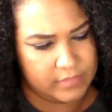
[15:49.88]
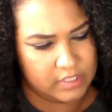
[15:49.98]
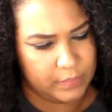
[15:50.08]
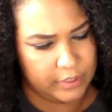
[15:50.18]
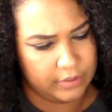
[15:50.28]

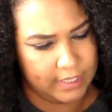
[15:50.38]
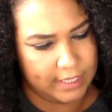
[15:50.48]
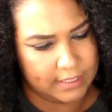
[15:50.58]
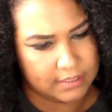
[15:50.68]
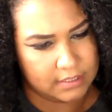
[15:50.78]
Spell
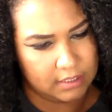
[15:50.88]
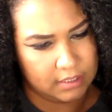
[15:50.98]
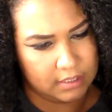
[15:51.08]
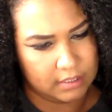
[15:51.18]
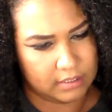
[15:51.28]

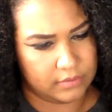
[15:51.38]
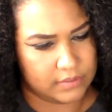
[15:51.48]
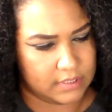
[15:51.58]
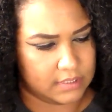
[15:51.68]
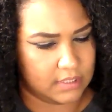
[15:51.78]
casting
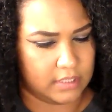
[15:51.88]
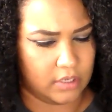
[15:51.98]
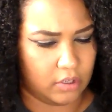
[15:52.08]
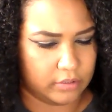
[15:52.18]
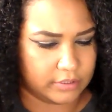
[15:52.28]
goes into
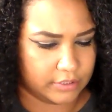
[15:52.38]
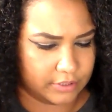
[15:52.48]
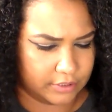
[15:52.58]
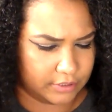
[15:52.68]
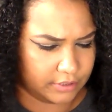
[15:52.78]
the
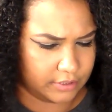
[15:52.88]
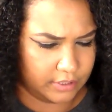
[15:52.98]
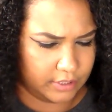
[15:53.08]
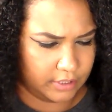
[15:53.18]
altar.